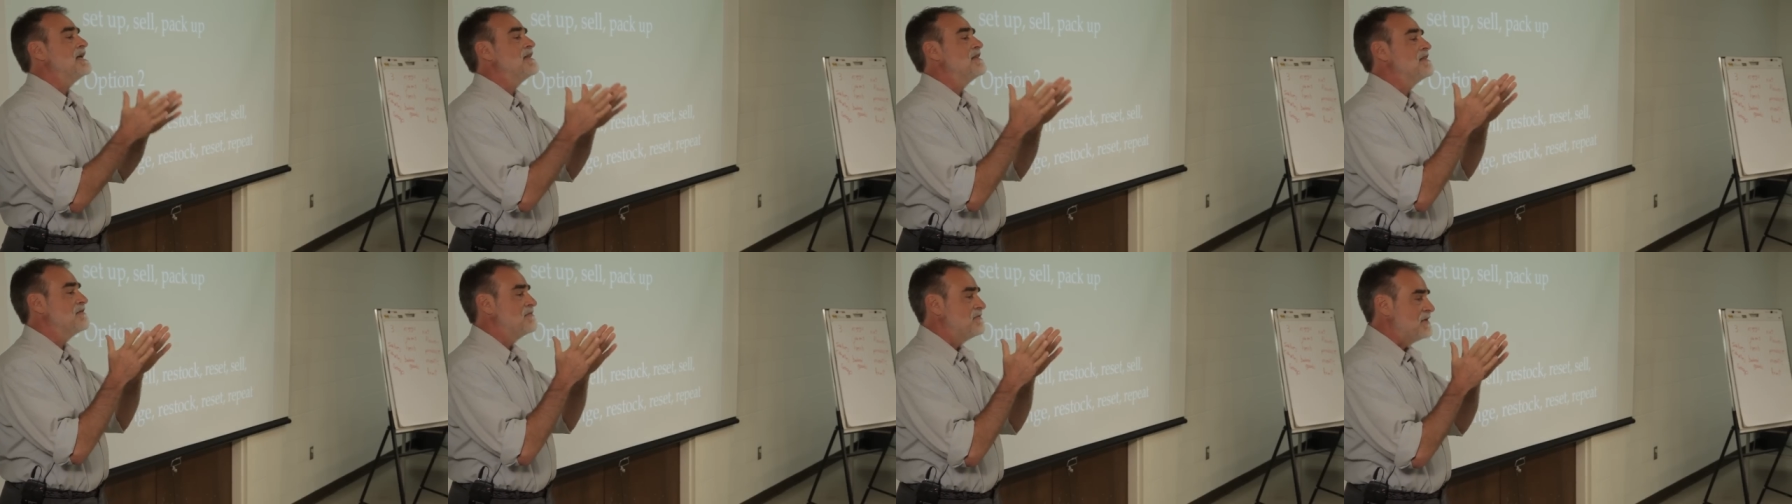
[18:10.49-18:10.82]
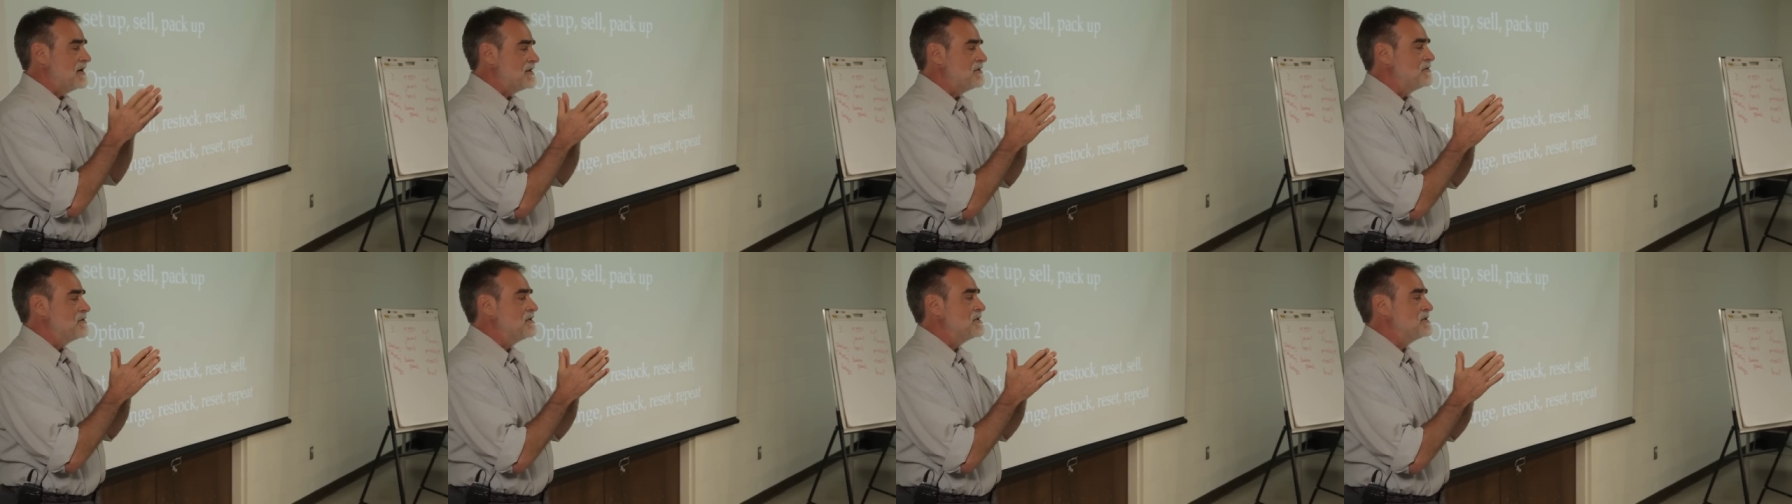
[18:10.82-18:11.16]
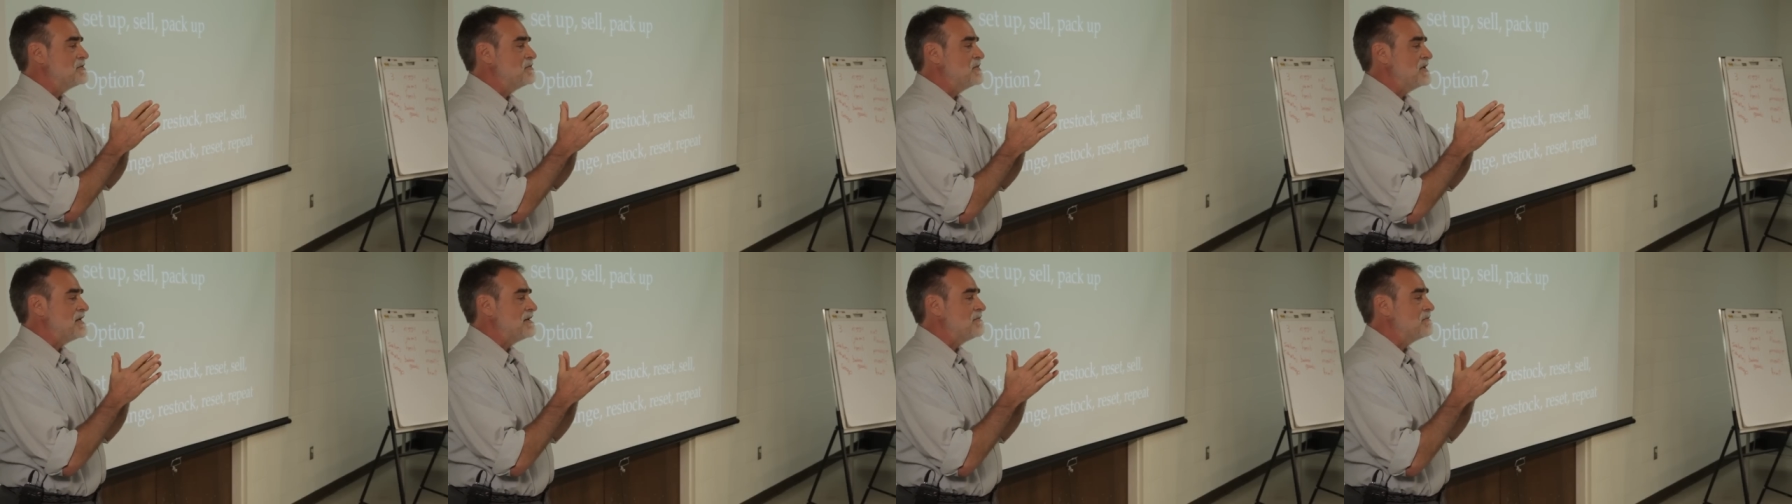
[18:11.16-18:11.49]
The vendor
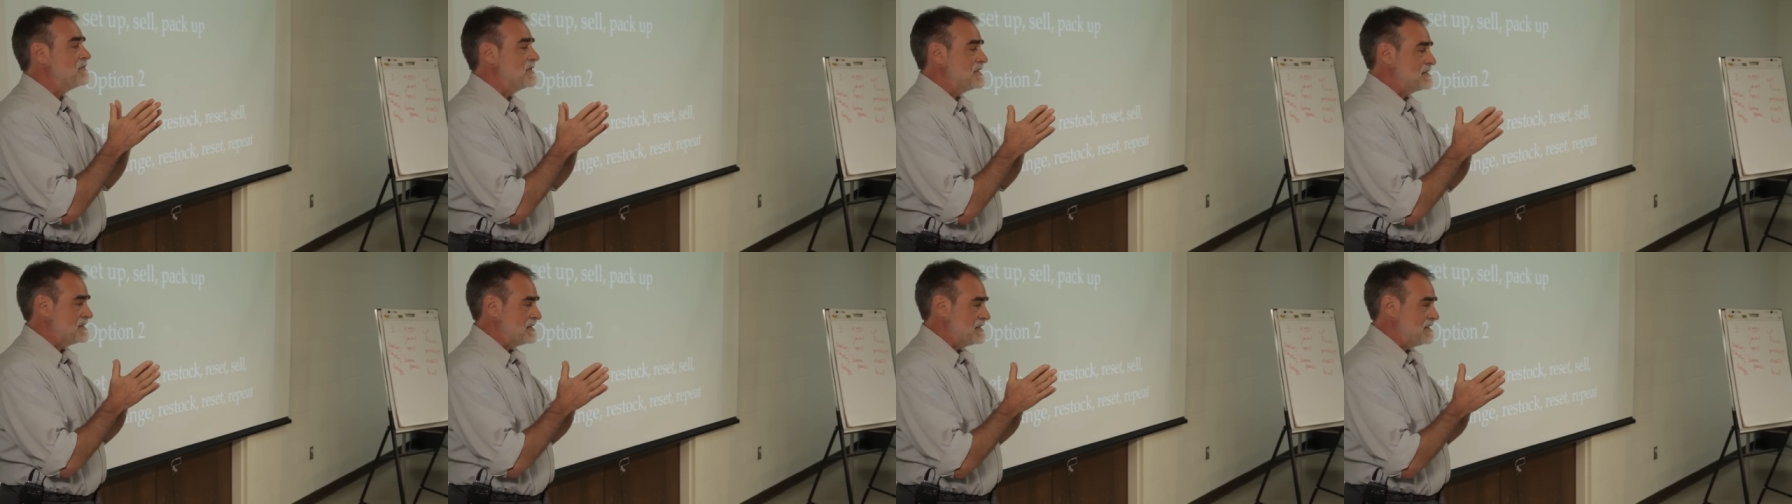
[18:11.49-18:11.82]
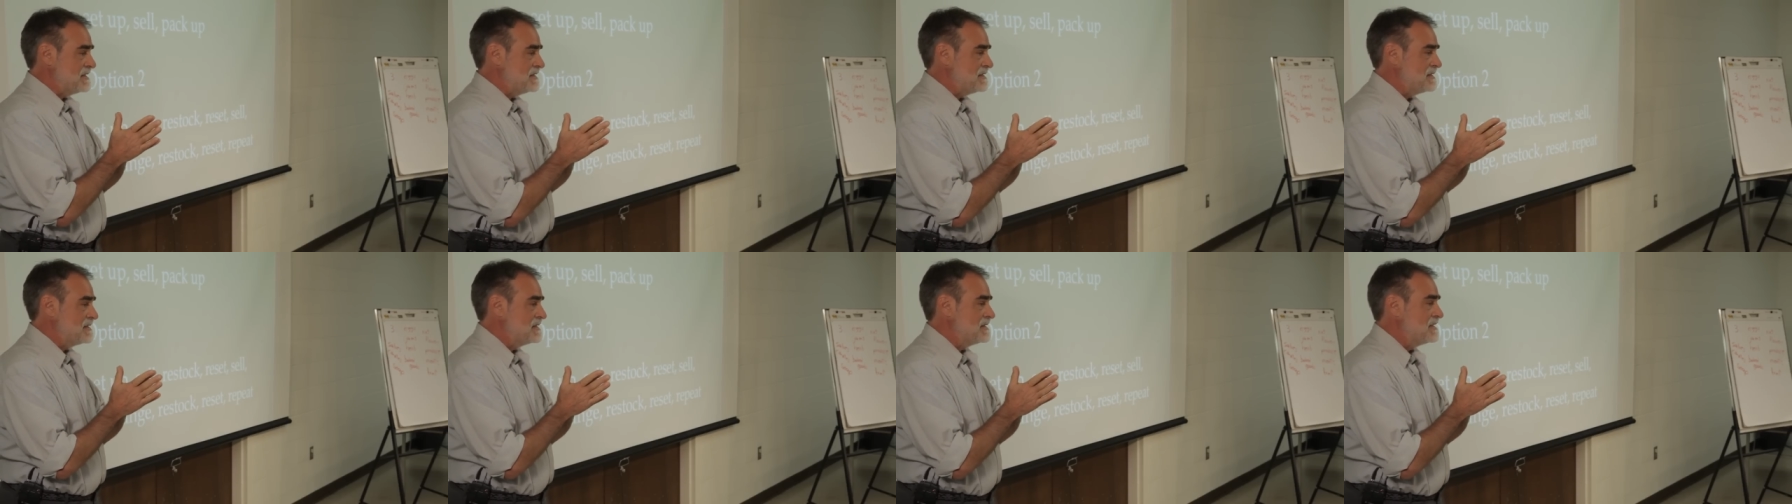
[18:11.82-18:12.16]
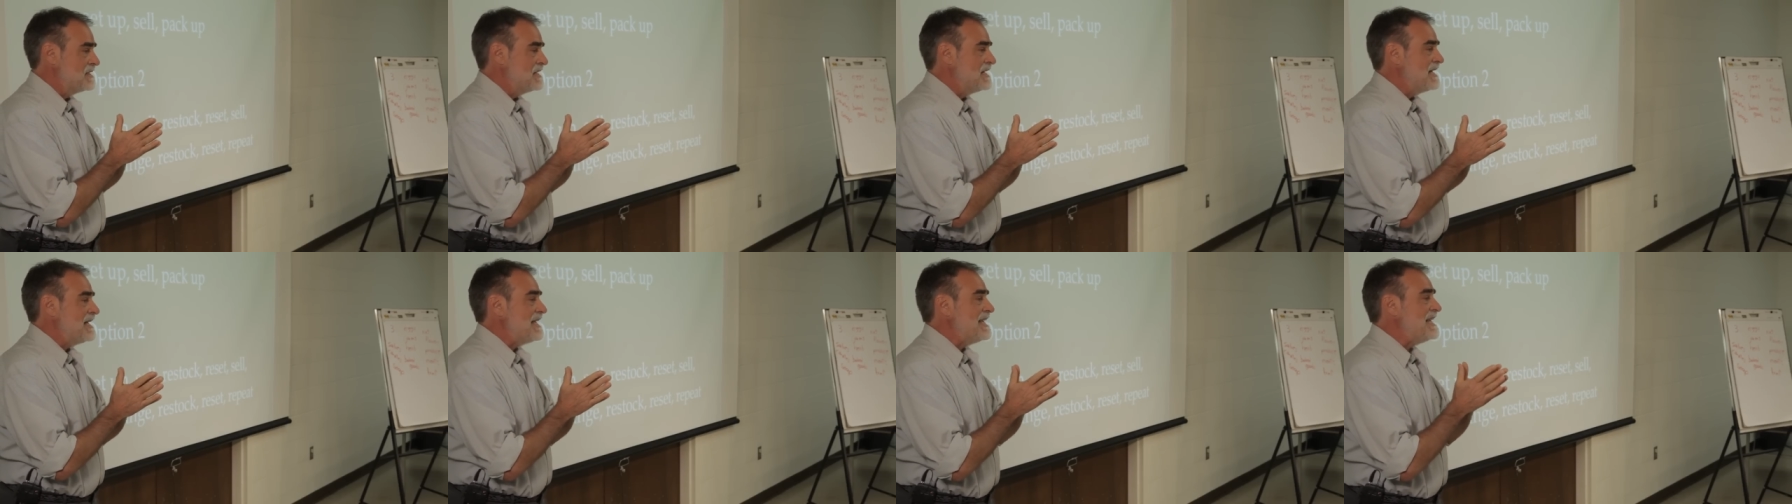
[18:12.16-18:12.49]
that's being busy.
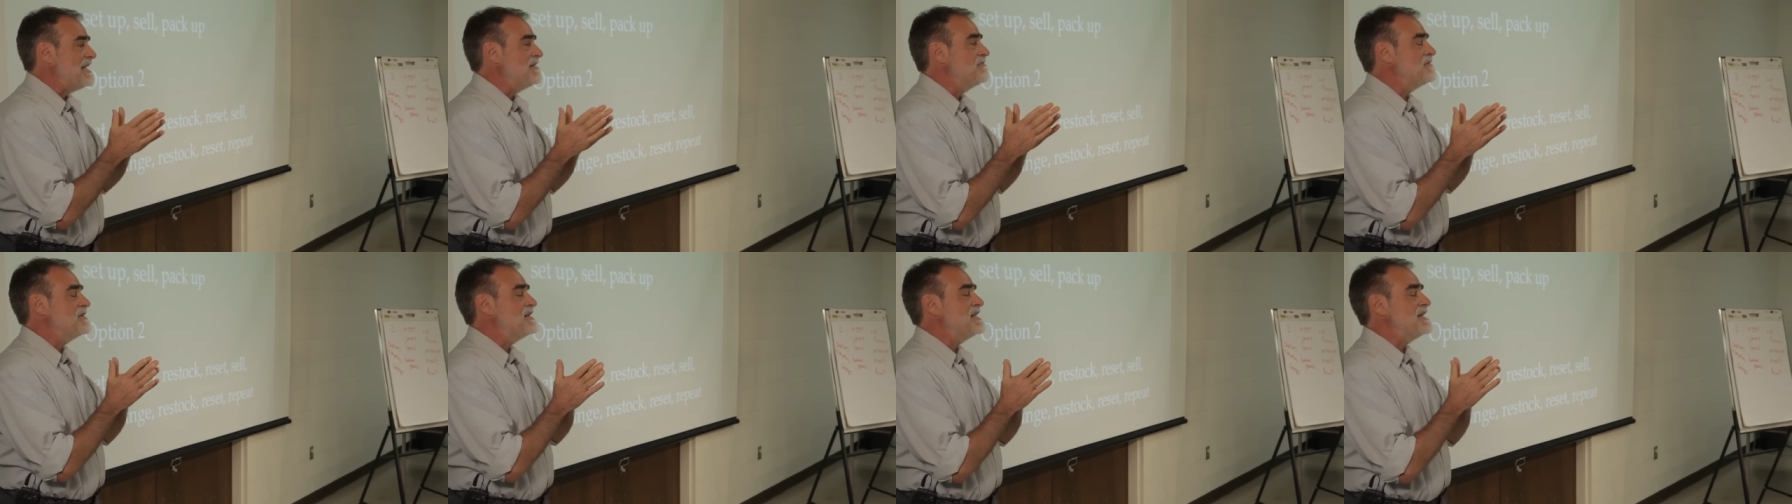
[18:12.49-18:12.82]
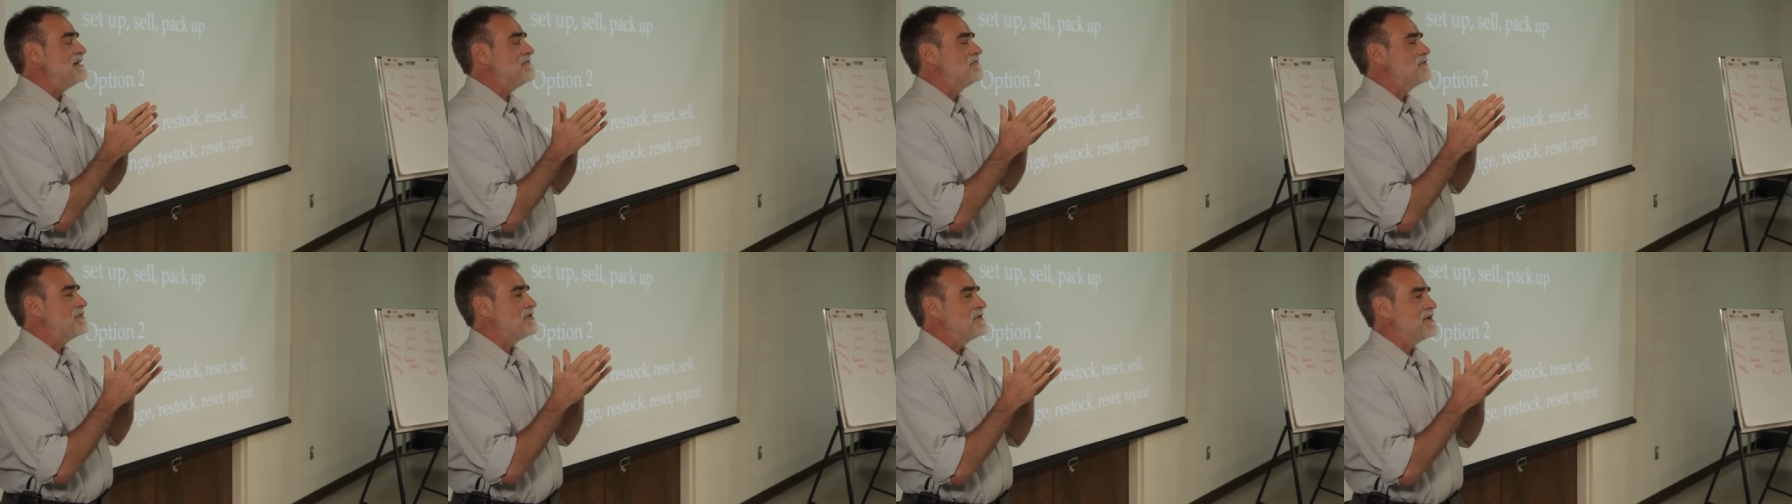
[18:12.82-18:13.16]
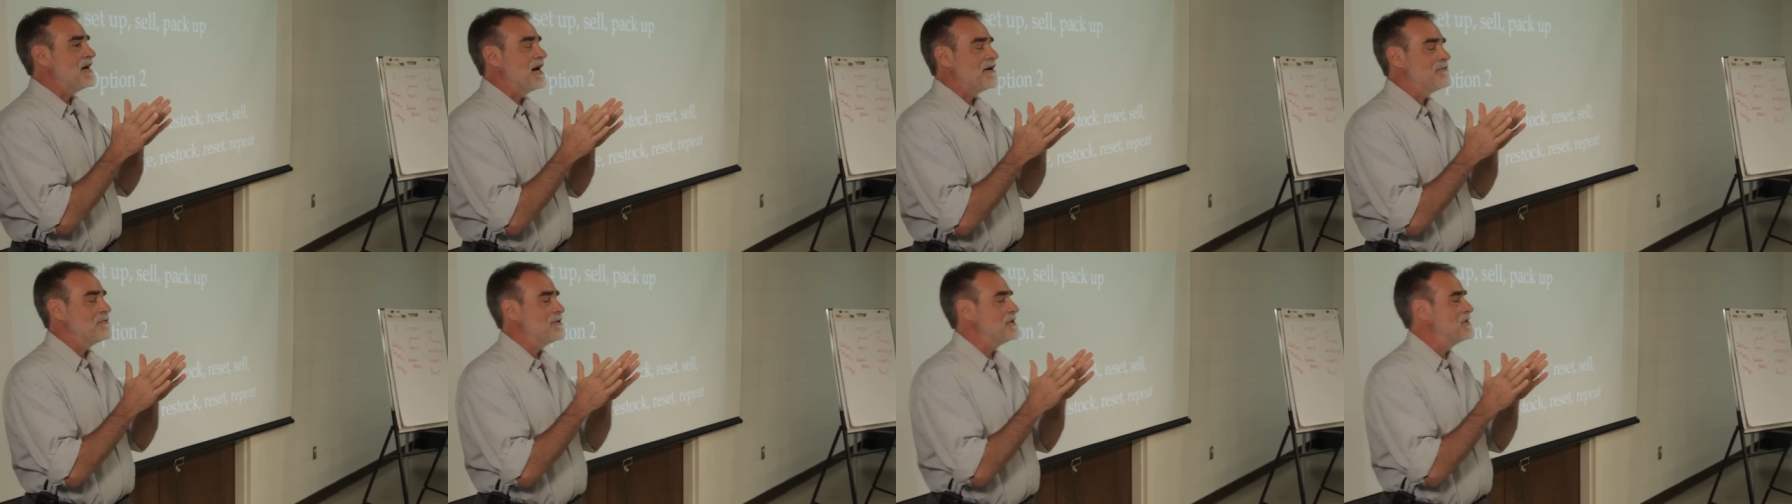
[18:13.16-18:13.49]
Even if they're
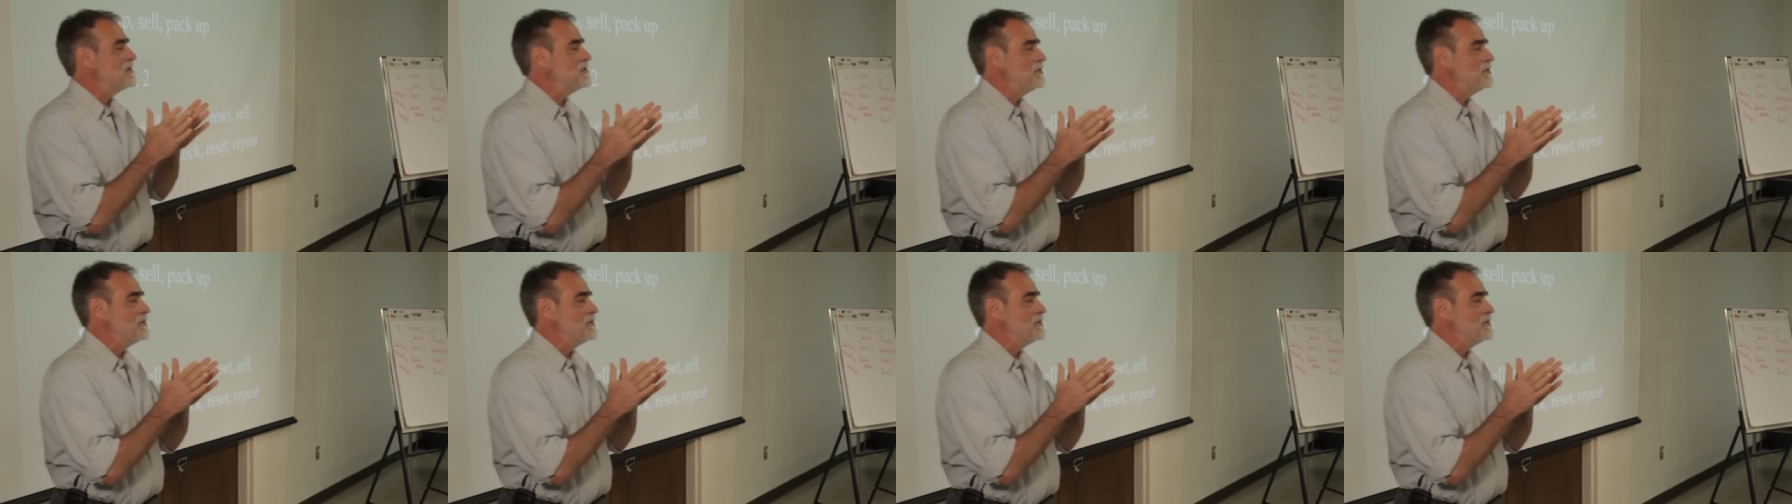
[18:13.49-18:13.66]
not really